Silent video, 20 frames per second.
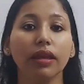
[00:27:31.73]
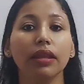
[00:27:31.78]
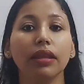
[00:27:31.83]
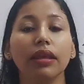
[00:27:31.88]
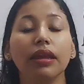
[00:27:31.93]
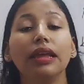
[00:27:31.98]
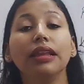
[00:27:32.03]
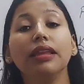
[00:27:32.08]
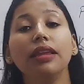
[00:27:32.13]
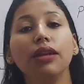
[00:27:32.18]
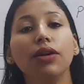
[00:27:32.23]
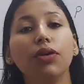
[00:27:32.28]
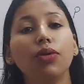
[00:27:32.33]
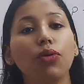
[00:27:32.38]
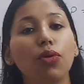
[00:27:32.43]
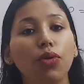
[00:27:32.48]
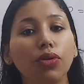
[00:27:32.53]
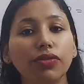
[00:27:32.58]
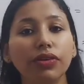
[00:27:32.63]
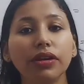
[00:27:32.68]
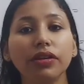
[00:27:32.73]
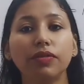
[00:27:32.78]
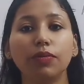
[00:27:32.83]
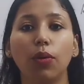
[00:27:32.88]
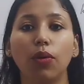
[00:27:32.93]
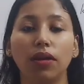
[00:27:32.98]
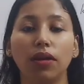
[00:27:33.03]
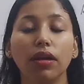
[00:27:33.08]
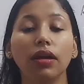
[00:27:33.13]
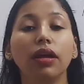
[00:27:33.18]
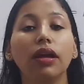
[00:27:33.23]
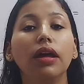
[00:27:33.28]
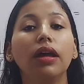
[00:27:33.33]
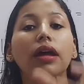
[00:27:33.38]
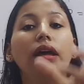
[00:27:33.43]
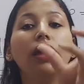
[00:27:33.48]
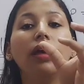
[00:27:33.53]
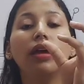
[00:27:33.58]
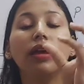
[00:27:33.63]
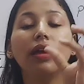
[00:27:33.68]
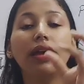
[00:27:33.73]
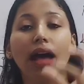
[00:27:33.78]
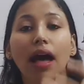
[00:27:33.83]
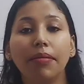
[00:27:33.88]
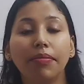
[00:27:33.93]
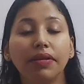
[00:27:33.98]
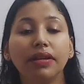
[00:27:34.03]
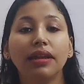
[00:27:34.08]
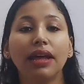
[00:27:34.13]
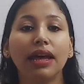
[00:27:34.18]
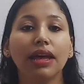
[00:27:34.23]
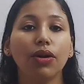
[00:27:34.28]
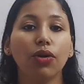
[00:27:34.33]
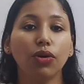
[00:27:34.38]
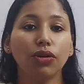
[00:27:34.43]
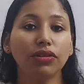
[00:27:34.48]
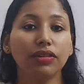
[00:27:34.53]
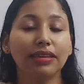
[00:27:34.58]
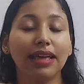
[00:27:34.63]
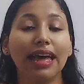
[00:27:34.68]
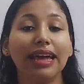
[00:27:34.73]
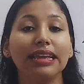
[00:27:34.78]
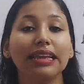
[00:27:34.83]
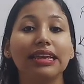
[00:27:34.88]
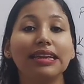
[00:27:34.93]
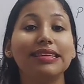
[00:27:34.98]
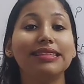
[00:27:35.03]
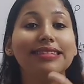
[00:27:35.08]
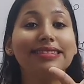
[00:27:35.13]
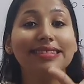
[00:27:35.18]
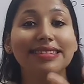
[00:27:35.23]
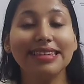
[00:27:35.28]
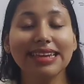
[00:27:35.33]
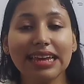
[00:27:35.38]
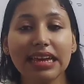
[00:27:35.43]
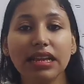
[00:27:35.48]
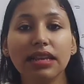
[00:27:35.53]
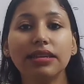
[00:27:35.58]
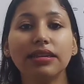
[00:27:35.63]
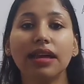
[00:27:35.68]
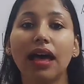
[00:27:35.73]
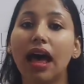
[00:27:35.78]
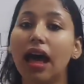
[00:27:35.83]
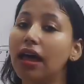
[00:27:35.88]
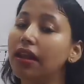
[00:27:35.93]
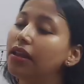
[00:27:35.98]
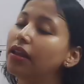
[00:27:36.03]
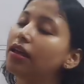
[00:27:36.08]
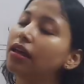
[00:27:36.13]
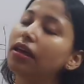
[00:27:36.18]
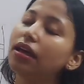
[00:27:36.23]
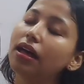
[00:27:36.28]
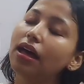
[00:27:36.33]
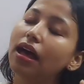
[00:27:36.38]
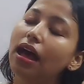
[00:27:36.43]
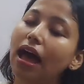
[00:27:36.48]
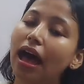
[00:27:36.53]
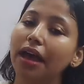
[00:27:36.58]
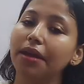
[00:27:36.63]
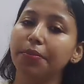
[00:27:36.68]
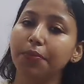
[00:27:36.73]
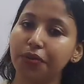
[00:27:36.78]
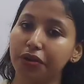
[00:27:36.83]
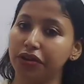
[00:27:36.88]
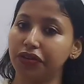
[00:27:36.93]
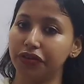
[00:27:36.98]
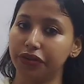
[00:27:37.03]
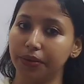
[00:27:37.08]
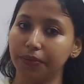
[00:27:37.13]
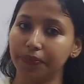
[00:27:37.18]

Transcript: In your cold drinks bottle, carbon dioxide is sealed under high pressure.